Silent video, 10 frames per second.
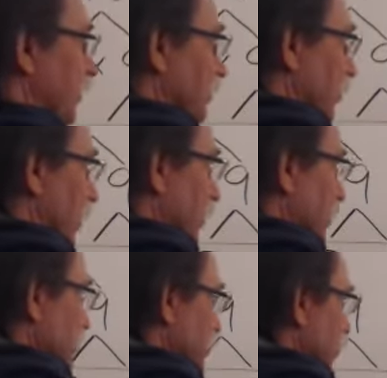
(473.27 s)
so that
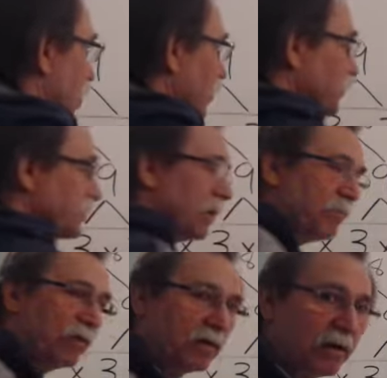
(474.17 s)
the smallest
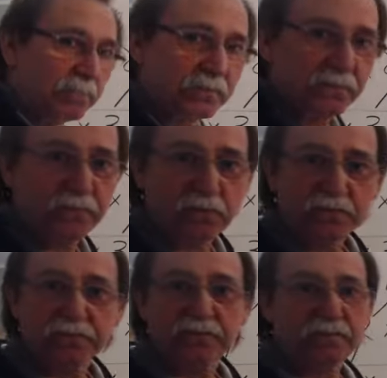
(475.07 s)
number comes
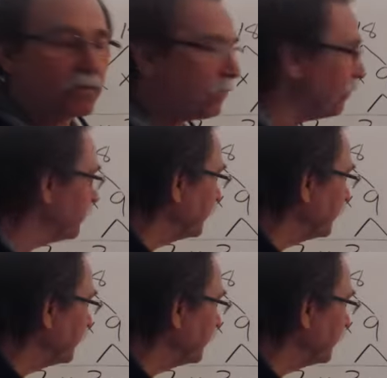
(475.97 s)
first. So